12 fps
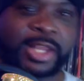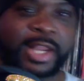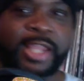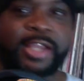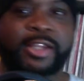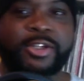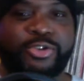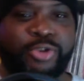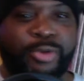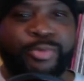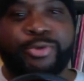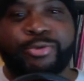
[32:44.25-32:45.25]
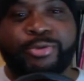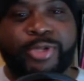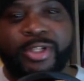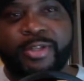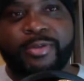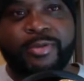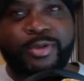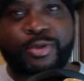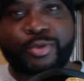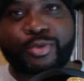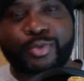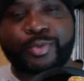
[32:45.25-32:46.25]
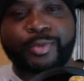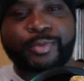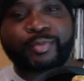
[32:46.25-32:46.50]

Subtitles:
like contributing to